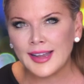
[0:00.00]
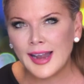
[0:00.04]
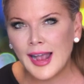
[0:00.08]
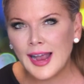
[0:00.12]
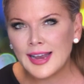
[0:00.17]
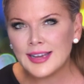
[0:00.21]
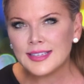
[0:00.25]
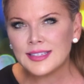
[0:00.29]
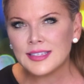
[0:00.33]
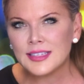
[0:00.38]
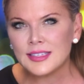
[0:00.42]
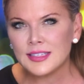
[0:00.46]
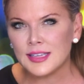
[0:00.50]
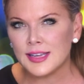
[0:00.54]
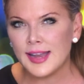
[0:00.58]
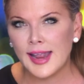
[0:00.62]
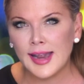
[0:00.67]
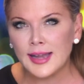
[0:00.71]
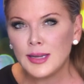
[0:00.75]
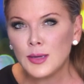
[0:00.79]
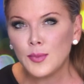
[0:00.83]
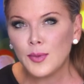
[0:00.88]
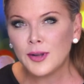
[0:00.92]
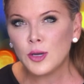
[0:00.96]
ISIS and
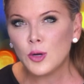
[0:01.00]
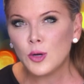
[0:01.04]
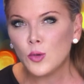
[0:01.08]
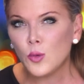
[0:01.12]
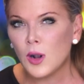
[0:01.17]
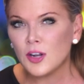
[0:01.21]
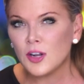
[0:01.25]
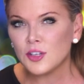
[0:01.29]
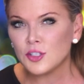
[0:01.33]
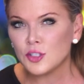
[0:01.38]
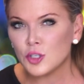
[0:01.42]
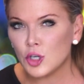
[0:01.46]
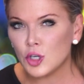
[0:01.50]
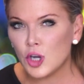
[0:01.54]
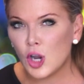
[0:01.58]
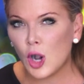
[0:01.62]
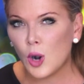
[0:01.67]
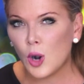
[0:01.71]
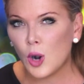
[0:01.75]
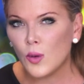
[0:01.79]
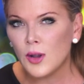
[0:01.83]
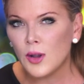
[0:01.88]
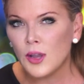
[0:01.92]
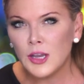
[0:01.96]
anybody who wants to
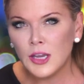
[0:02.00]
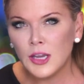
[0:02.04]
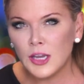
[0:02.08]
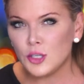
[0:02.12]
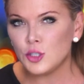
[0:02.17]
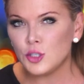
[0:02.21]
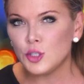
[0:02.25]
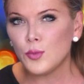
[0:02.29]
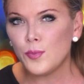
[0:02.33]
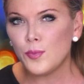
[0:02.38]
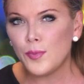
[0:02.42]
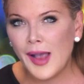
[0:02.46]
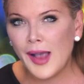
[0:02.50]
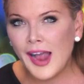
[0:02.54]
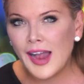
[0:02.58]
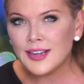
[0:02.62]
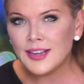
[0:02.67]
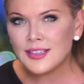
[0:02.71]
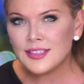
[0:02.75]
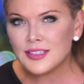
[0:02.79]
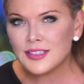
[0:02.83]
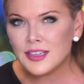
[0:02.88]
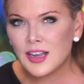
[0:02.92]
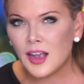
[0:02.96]
go and do
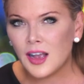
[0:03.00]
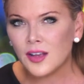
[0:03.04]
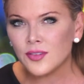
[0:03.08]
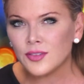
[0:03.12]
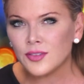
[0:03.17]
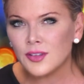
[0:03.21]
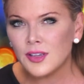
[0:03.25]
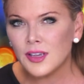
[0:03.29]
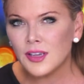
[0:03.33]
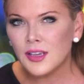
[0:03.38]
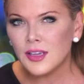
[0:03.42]
bad stuff